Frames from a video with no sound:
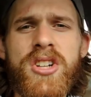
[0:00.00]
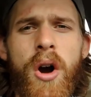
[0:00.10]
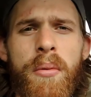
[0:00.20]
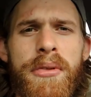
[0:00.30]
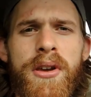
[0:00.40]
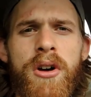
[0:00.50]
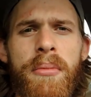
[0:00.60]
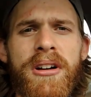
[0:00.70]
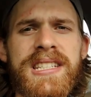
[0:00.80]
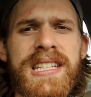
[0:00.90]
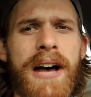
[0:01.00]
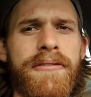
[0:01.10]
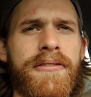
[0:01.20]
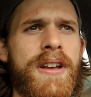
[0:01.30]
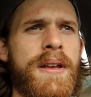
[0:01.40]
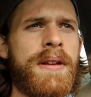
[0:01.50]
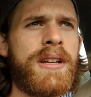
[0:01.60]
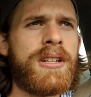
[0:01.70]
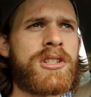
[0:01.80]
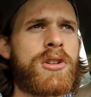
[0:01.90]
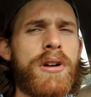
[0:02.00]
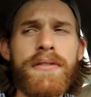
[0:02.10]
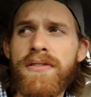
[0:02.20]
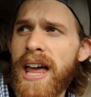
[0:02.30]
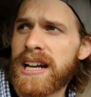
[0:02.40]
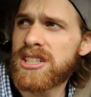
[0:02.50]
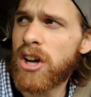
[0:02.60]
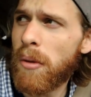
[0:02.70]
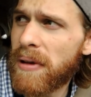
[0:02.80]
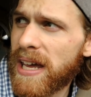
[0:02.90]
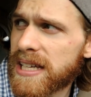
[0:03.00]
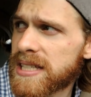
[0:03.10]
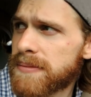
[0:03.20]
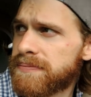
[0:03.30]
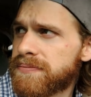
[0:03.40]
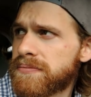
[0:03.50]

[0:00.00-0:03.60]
talk with you about stuff, to reflect topics.